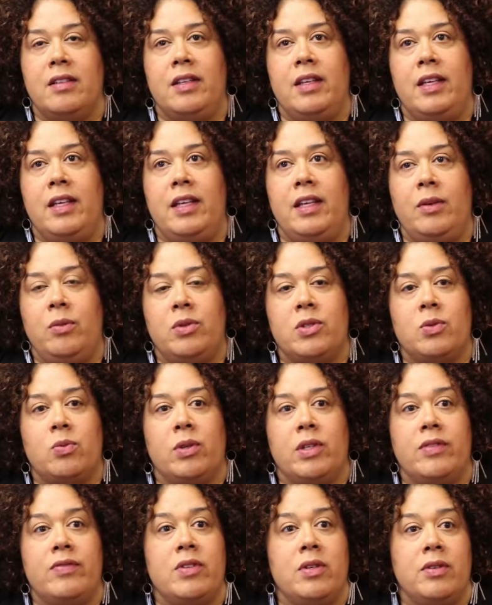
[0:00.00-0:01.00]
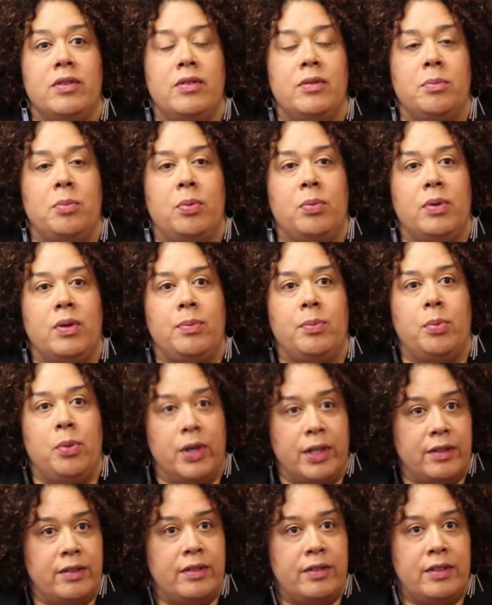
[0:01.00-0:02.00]
he was one of the
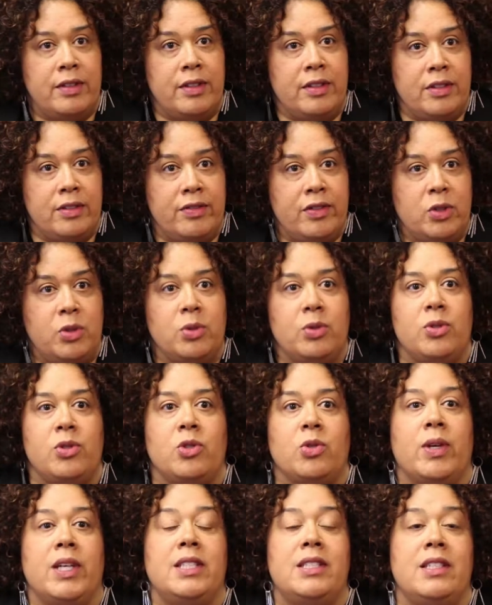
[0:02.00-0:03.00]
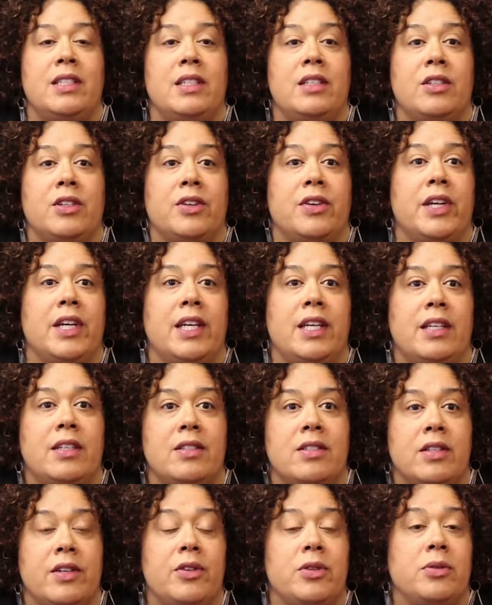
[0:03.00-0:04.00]
important individuals trying to
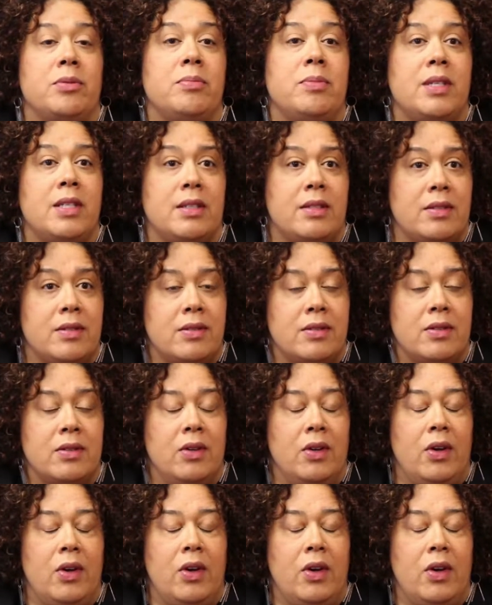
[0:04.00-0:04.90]
integrate Southern Miss.